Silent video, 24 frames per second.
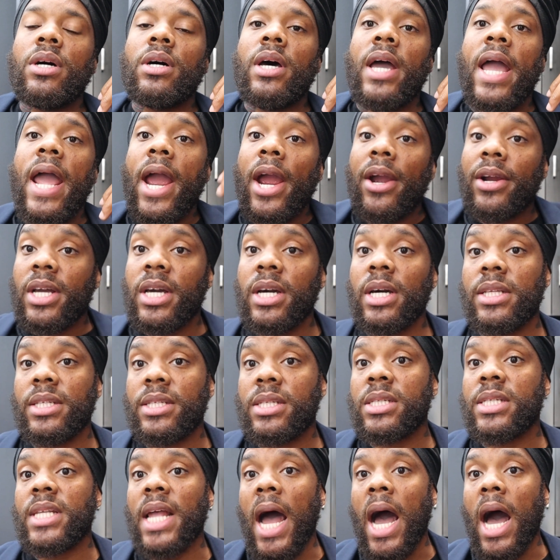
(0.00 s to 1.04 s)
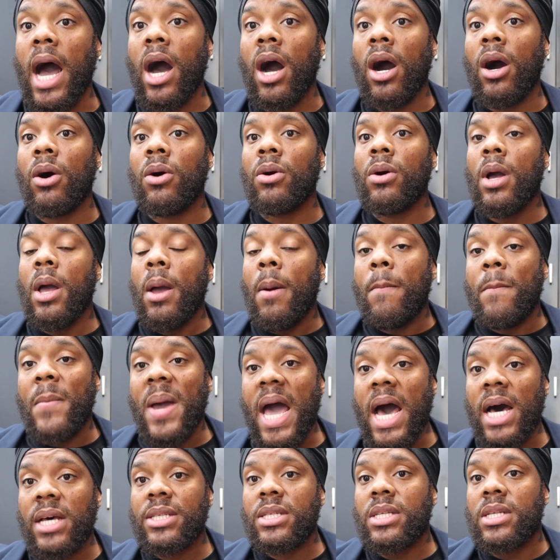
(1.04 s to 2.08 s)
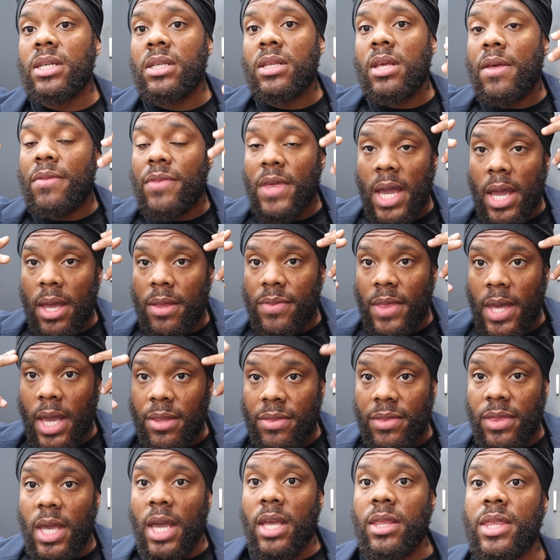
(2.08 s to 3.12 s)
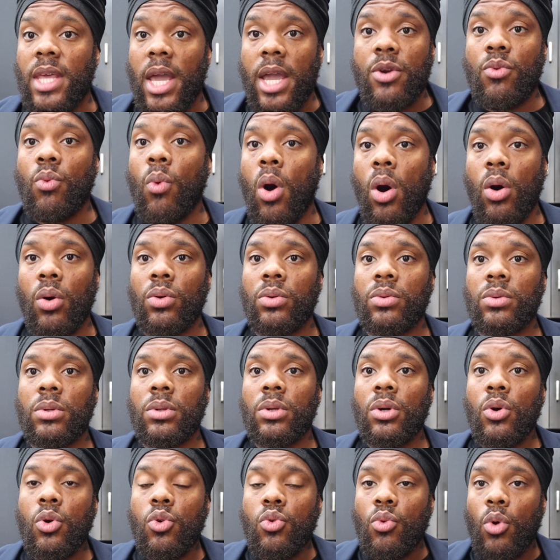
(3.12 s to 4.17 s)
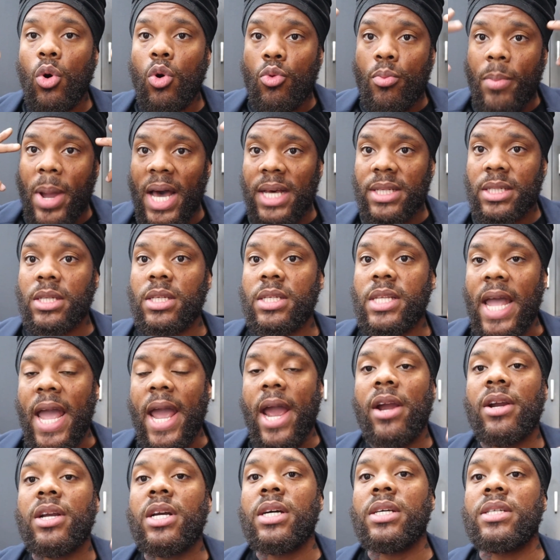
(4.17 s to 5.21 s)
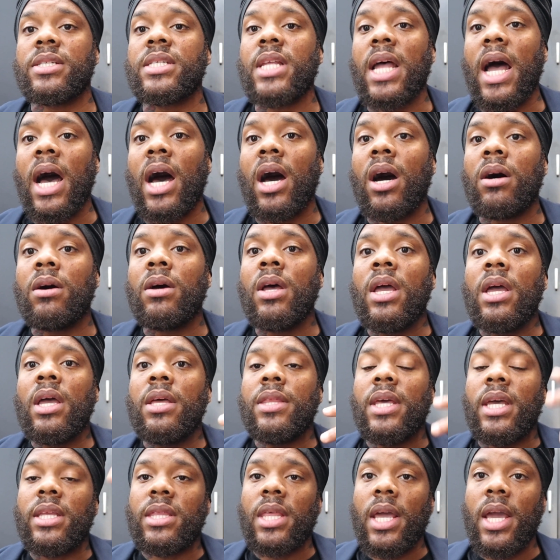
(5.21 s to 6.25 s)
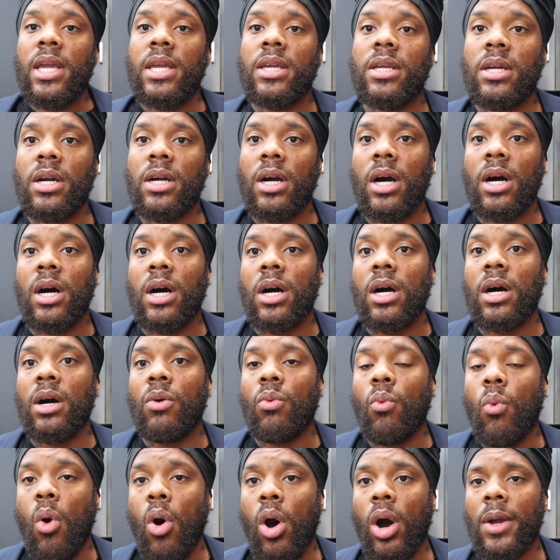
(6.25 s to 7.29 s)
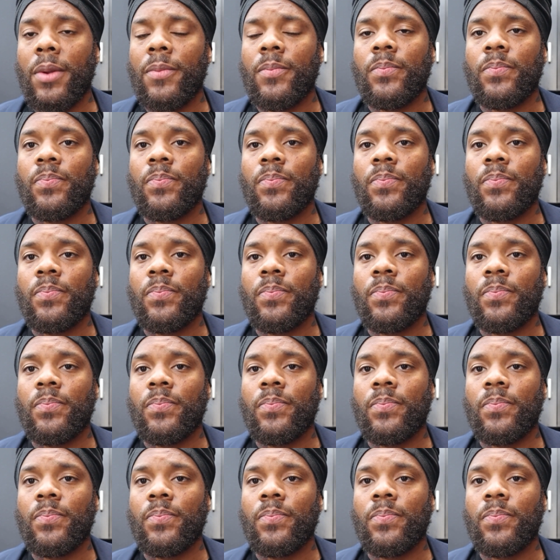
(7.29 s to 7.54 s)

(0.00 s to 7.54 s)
haircut style mastered that they want? Who masters the haircut style that they want?